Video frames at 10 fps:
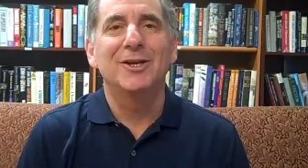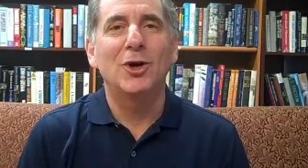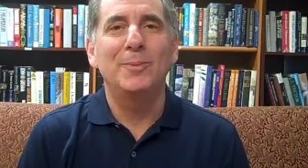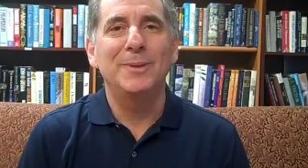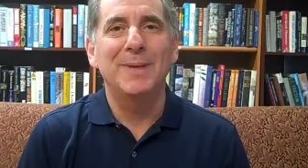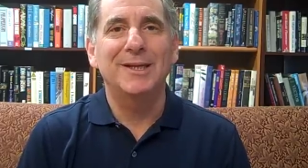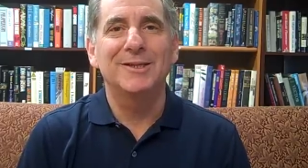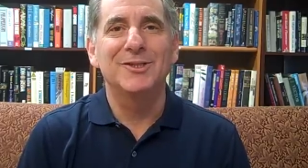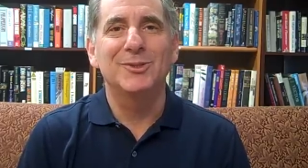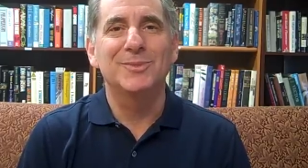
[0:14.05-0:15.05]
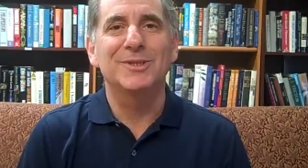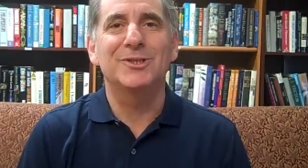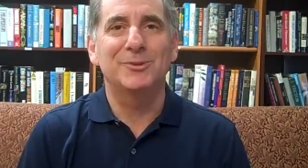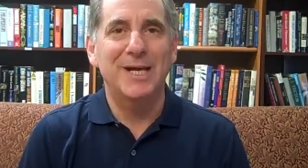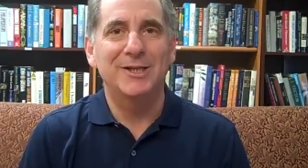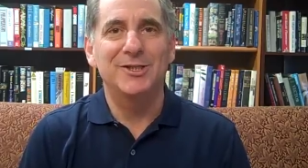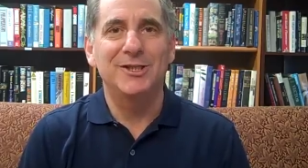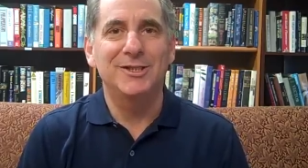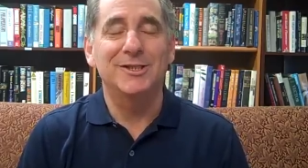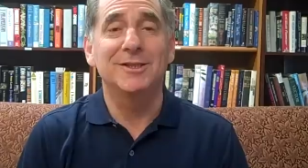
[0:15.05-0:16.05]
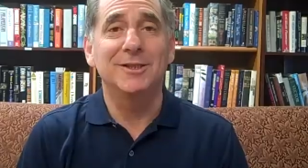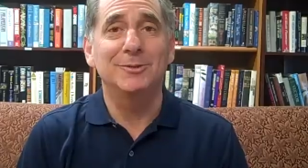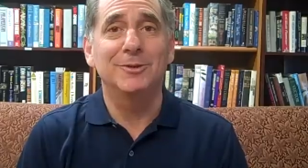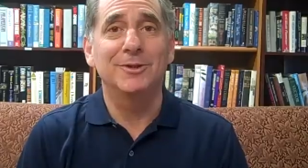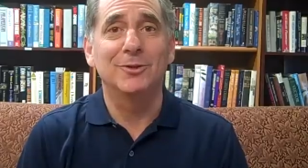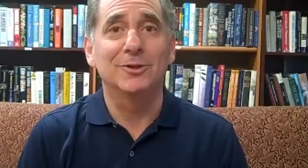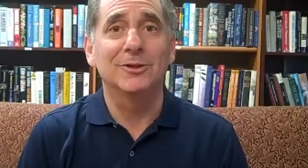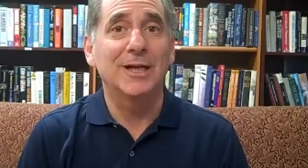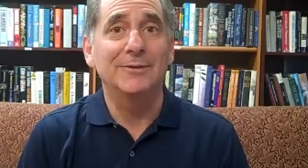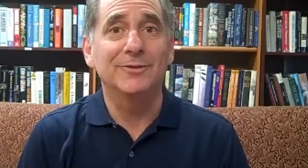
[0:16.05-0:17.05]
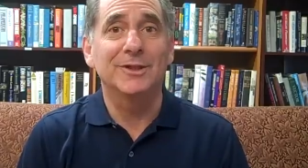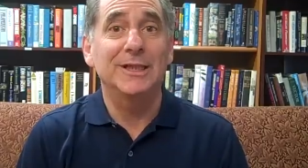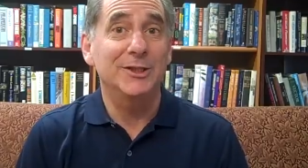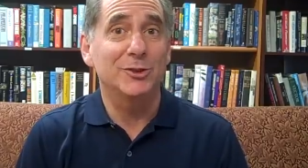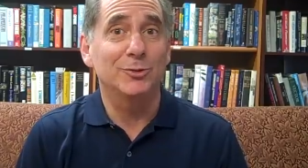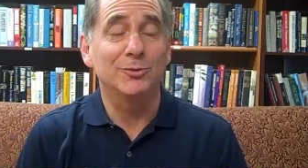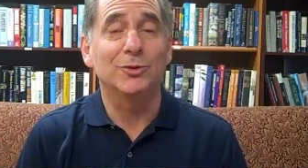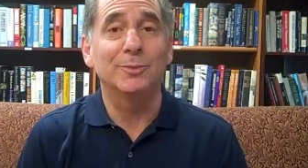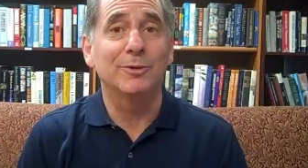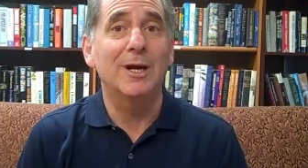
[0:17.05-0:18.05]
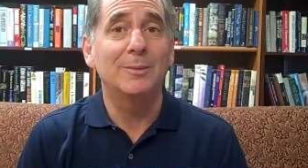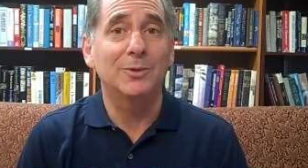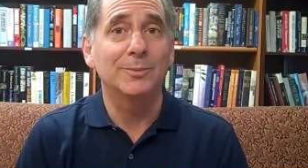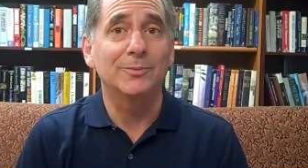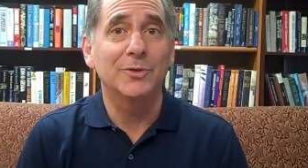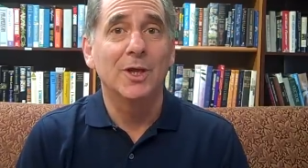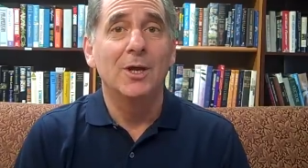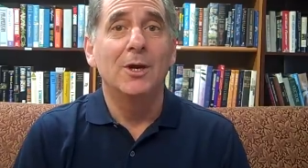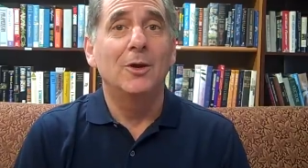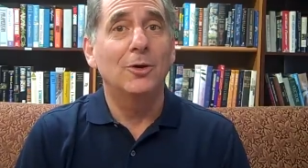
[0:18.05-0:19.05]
coping mechanisms, and strategies to deal with your life's issues or problems,